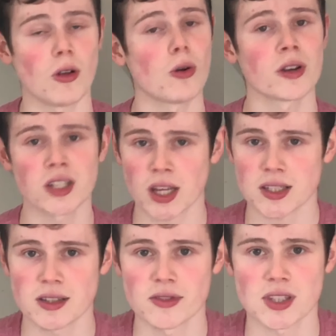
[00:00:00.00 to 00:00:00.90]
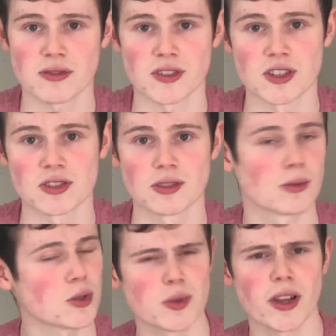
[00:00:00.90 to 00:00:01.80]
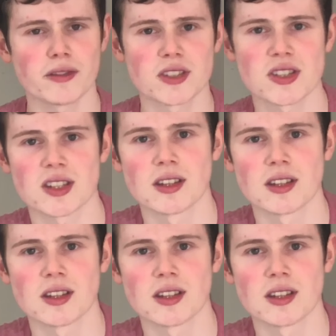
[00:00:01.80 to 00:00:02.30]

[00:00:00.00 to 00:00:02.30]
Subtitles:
or inactivity fees, which we love to see.